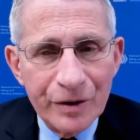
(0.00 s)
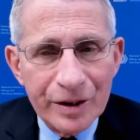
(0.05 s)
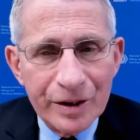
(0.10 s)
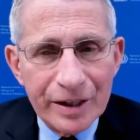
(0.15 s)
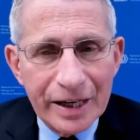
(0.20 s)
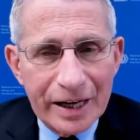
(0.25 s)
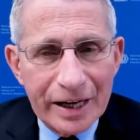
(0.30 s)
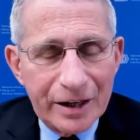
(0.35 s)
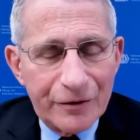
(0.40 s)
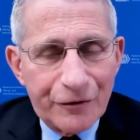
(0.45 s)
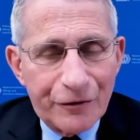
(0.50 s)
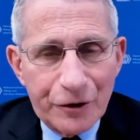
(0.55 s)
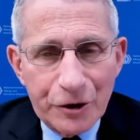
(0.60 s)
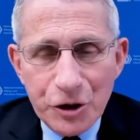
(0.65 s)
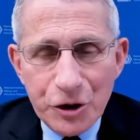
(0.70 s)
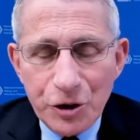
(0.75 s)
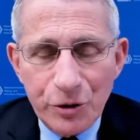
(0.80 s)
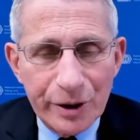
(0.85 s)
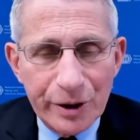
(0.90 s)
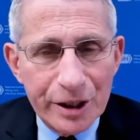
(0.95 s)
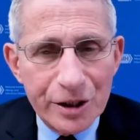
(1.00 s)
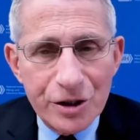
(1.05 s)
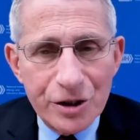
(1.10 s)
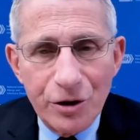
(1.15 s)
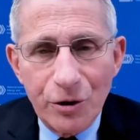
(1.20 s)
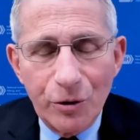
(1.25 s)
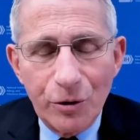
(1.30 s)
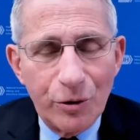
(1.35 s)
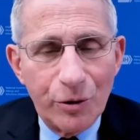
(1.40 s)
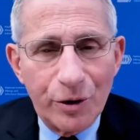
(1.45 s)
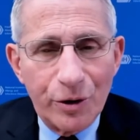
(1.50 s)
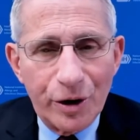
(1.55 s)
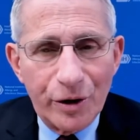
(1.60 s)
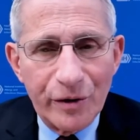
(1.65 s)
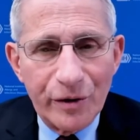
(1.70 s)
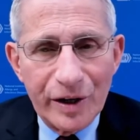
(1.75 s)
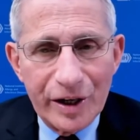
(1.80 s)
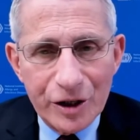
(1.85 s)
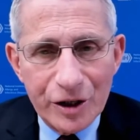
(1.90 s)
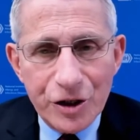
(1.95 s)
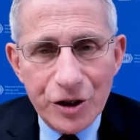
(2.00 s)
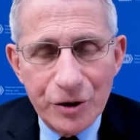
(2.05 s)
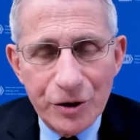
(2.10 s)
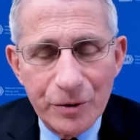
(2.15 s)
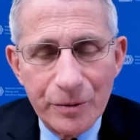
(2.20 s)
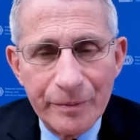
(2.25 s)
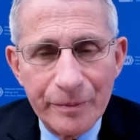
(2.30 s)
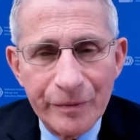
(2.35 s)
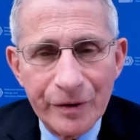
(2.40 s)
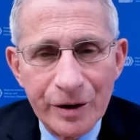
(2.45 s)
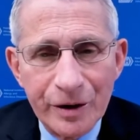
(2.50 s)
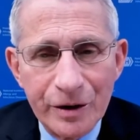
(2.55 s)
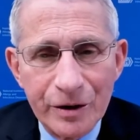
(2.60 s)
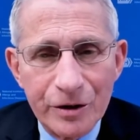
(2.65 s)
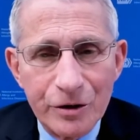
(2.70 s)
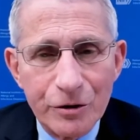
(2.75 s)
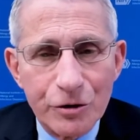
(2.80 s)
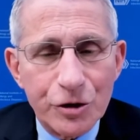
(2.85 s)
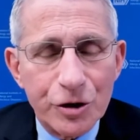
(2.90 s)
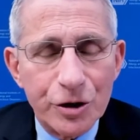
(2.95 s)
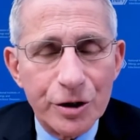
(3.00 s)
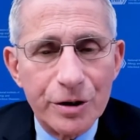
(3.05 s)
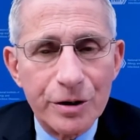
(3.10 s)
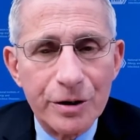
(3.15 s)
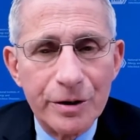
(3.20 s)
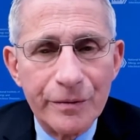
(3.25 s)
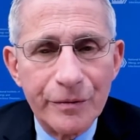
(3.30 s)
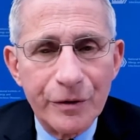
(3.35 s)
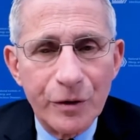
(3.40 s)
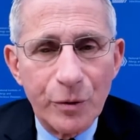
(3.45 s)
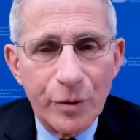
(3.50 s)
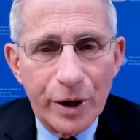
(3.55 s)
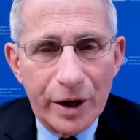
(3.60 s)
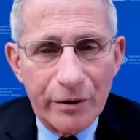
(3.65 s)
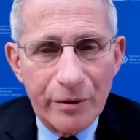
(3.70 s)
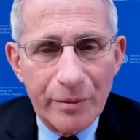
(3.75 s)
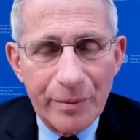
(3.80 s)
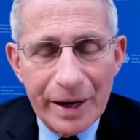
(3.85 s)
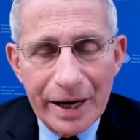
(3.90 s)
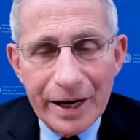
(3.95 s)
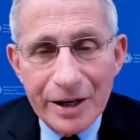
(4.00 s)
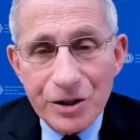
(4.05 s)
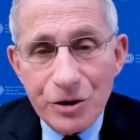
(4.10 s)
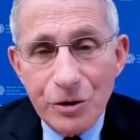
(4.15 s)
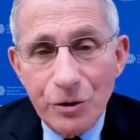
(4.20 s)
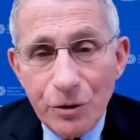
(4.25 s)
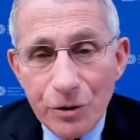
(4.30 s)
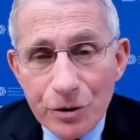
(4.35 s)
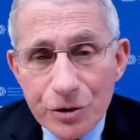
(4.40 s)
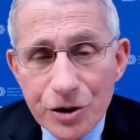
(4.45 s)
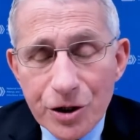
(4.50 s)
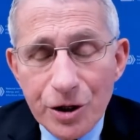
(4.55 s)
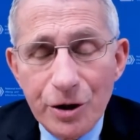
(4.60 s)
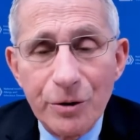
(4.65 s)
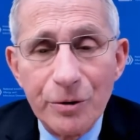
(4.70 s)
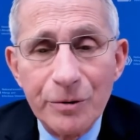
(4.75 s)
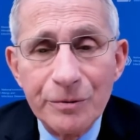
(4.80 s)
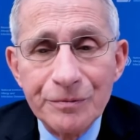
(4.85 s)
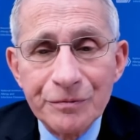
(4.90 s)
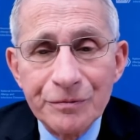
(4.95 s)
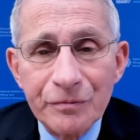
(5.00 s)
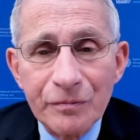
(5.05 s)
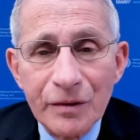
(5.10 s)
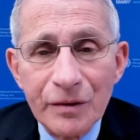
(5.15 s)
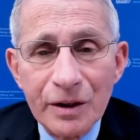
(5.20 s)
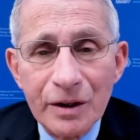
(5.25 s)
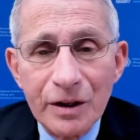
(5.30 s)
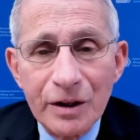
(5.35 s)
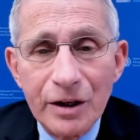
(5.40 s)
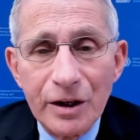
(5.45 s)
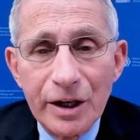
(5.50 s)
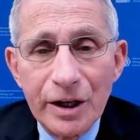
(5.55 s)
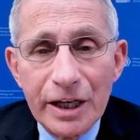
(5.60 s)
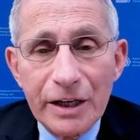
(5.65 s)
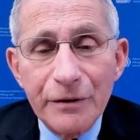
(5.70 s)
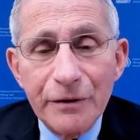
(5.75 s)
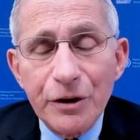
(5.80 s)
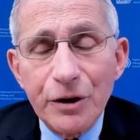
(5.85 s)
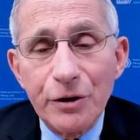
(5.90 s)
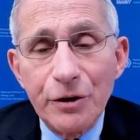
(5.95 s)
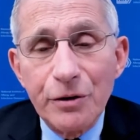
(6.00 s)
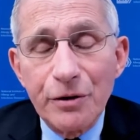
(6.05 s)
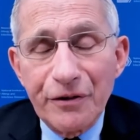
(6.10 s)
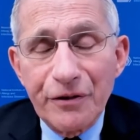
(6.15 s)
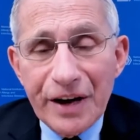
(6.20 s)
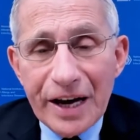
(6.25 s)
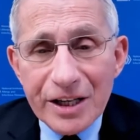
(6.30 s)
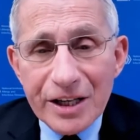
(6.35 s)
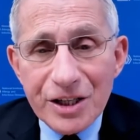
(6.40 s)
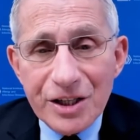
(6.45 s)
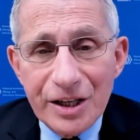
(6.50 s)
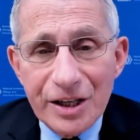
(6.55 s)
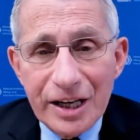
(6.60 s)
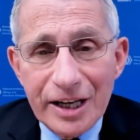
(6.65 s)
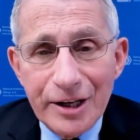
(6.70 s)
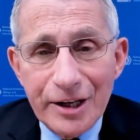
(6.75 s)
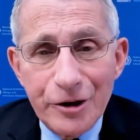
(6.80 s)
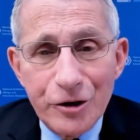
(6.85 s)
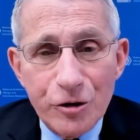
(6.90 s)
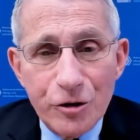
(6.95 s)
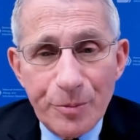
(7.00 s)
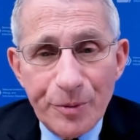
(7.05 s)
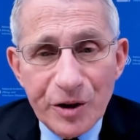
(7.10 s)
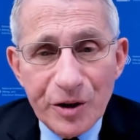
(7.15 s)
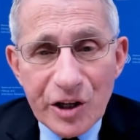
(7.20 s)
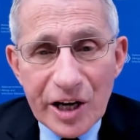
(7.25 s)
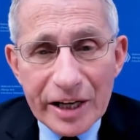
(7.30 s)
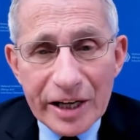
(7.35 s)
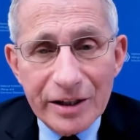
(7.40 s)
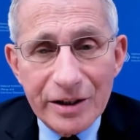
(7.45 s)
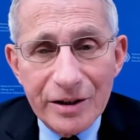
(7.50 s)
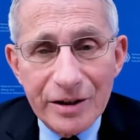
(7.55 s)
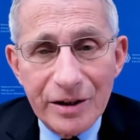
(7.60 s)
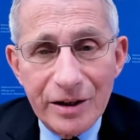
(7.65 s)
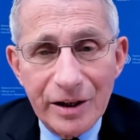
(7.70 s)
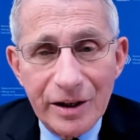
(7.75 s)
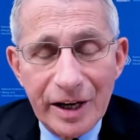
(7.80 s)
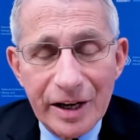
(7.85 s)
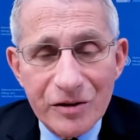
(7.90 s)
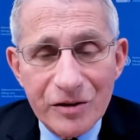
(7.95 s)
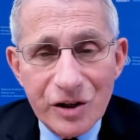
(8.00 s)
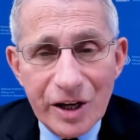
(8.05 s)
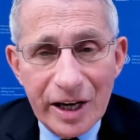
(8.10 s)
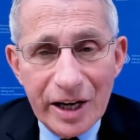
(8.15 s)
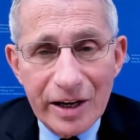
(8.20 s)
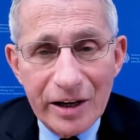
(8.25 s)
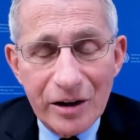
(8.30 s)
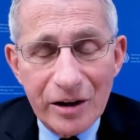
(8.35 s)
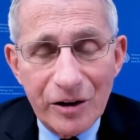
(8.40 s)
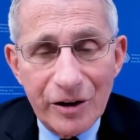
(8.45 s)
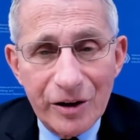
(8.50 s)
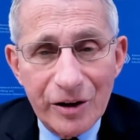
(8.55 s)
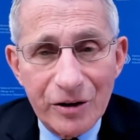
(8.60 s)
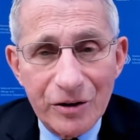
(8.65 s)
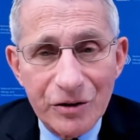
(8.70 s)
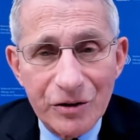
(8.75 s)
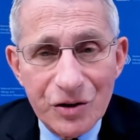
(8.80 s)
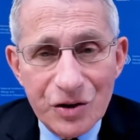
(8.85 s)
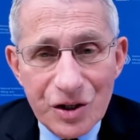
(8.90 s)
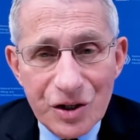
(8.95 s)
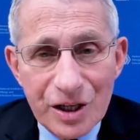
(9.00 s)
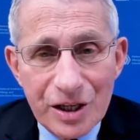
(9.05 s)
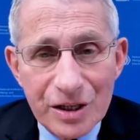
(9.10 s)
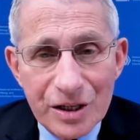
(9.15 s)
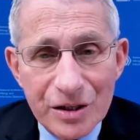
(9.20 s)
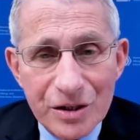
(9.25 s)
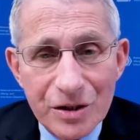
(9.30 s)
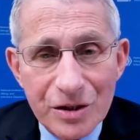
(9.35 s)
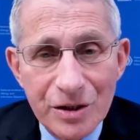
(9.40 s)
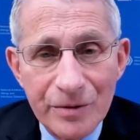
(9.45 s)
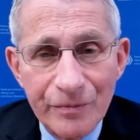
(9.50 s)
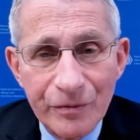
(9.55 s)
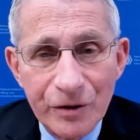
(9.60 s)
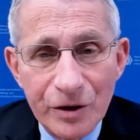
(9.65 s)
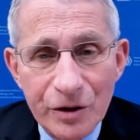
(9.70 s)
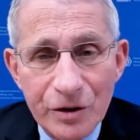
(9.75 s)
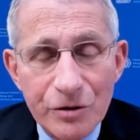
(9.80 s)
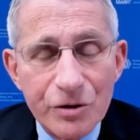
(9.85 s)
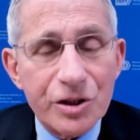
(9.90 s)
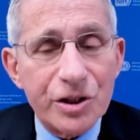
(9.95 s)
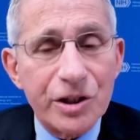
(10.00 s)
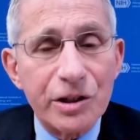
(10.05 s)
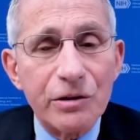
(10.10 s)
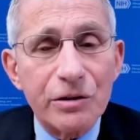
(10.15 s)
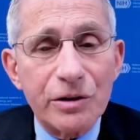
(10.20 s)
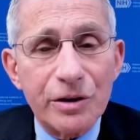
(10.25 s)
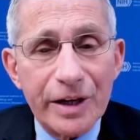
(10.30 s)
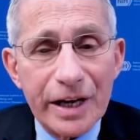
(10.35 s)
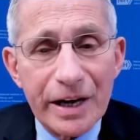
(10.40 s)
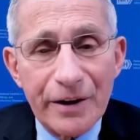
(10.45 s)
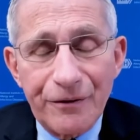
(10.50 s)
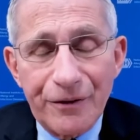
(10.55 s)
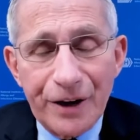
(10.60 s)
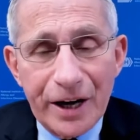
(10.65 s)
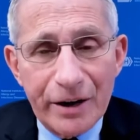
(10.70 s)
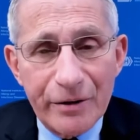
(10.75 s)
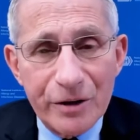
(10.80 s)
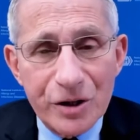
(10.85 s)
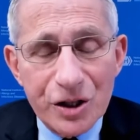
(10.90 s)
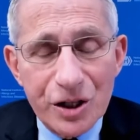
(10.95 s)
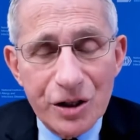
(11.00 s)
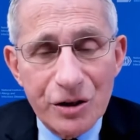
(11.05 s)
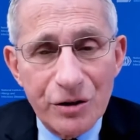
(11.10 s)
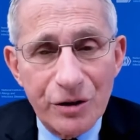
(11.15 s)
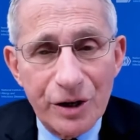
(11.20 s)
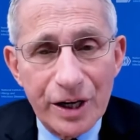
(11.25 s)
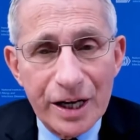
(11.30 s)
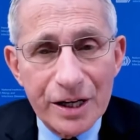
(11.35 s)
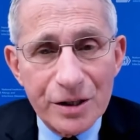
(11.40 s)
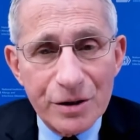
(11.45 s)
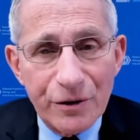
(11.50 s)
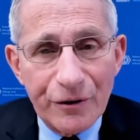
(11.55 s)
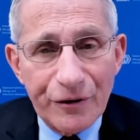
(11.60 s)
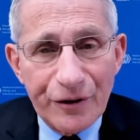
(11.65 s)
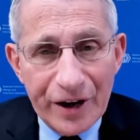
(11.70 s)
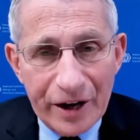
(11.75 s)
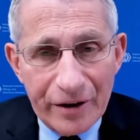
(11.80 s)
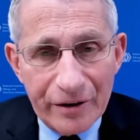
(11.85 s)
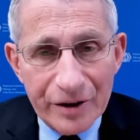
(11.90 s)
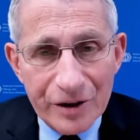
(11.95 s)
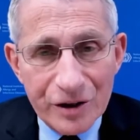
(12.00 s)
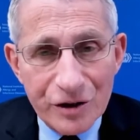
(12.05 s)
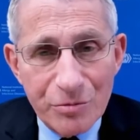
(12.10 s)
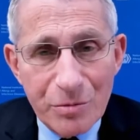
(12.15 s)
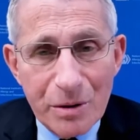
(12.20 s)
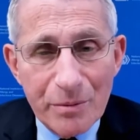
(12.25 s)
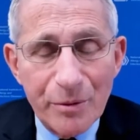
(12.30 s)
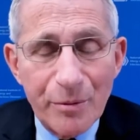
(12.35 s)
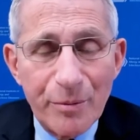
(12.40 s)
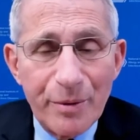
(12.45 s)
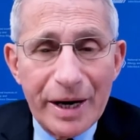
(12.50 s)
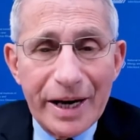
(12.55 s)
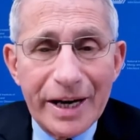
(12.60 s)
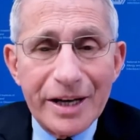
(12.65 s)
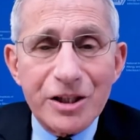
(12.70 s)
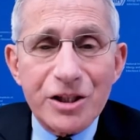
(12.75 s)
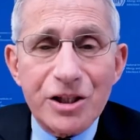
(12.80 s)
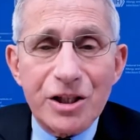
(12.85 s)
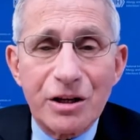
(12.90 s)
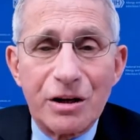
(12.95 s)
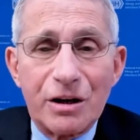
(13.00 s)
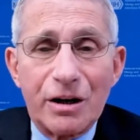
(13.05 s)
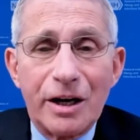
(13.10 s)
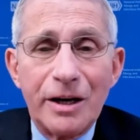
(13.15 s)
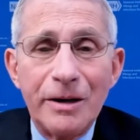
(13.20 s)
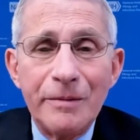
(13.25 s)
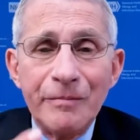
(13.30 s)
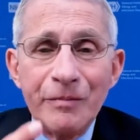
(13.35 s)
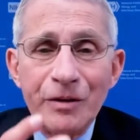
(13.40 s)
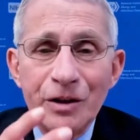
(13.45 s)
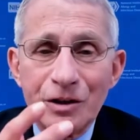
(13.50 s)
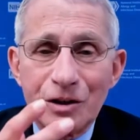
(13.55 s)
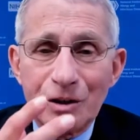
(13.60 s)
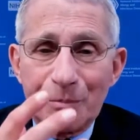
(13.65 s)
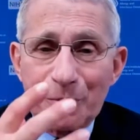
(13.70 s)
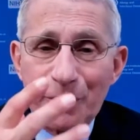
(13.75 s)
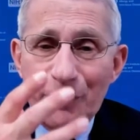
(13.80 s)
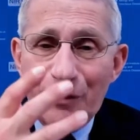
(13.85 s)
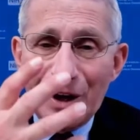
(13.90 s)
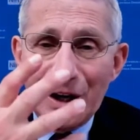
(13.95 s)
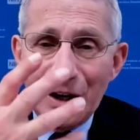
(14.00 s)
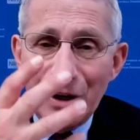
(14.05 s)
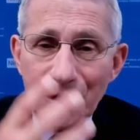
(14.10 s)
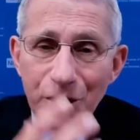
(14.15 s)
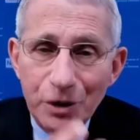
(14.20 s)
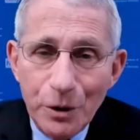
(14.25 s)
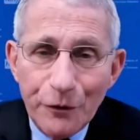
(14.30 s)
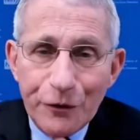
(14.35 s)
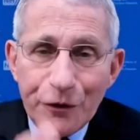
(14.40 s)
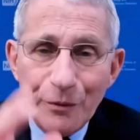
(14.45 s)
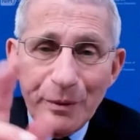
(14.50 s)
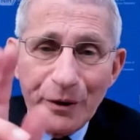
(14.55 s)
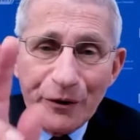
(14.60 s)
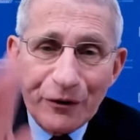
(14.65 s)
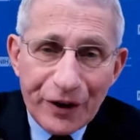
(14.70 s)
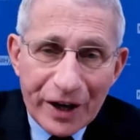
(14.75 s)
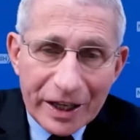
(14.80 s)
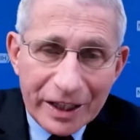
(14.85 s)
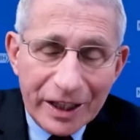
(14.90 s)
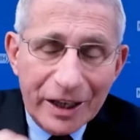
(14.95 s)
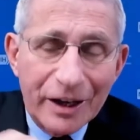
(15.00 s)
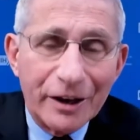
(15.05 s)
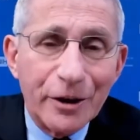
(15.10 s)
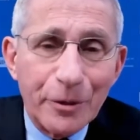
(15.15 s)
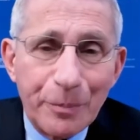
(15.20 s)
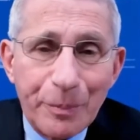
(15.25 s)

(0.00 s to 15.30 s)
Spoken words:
that it virtually is no longer an issue. You should wear a mask. Also, even though you're vaccinated and you're protected against getting clinical disease, you still could have virus in your nasopharynx. Remember, masks are to prevent you from infecting other